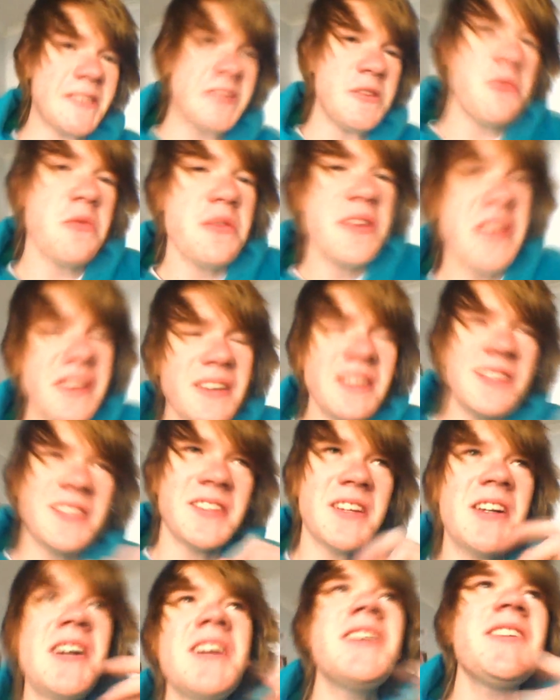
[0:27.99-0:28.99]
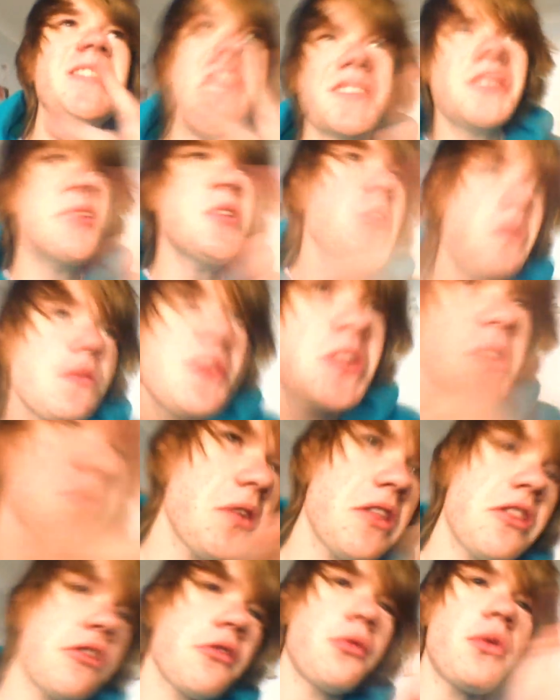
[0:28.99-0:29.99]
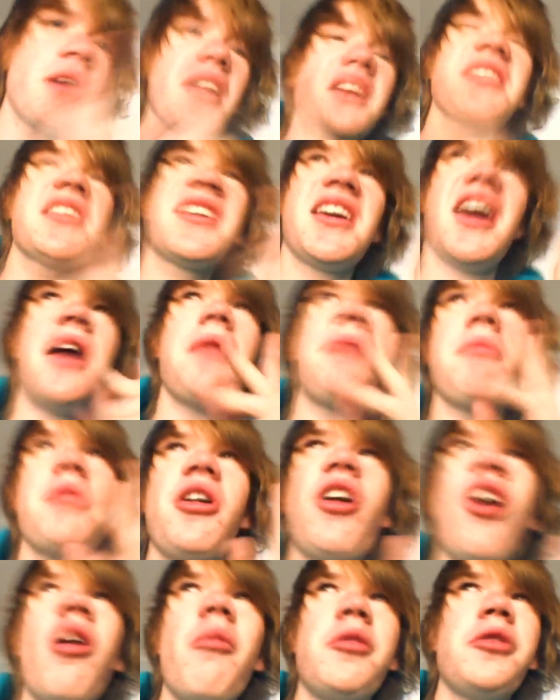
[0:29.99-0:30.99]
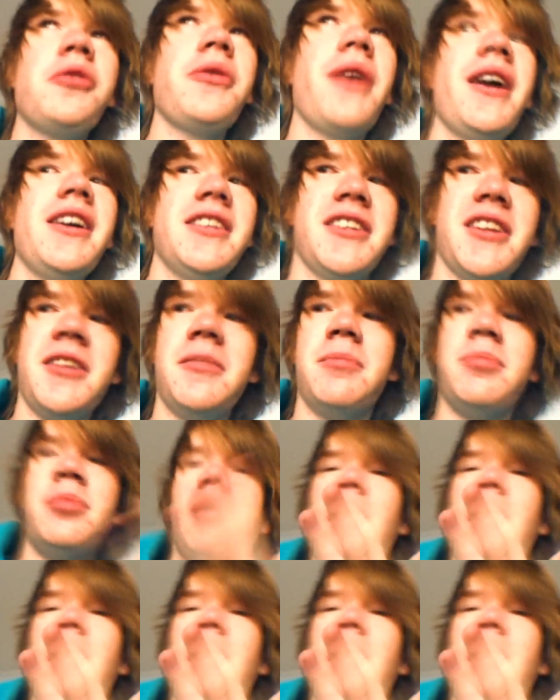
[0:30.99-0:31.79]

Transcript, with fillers: to do the entire service with one camera operator,